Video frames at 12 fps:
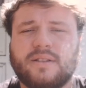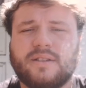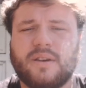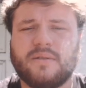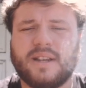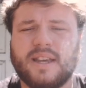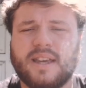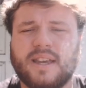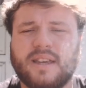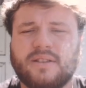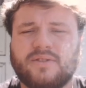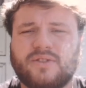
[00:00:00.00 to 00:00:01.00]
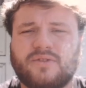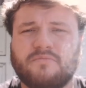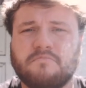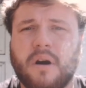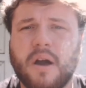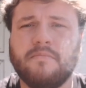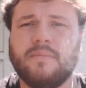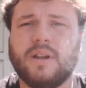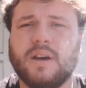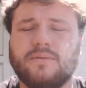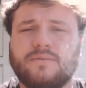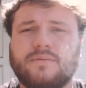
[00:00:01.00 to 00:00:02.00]
Totally just mind
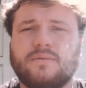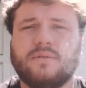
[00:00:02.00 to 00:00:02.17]
blown.